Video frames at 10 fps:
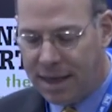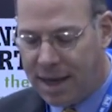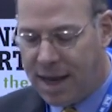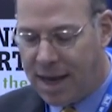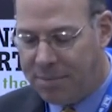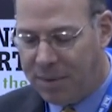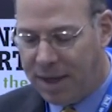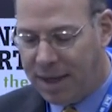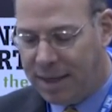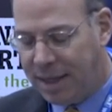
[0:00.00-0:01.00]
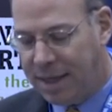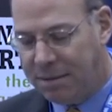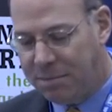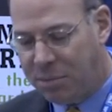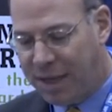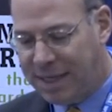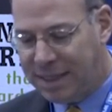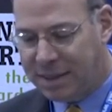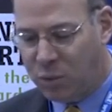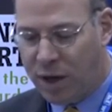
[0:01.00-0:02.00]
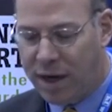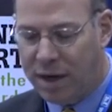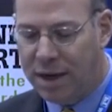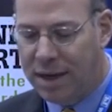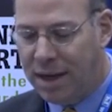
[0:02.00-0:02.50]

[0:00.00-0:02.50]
in places where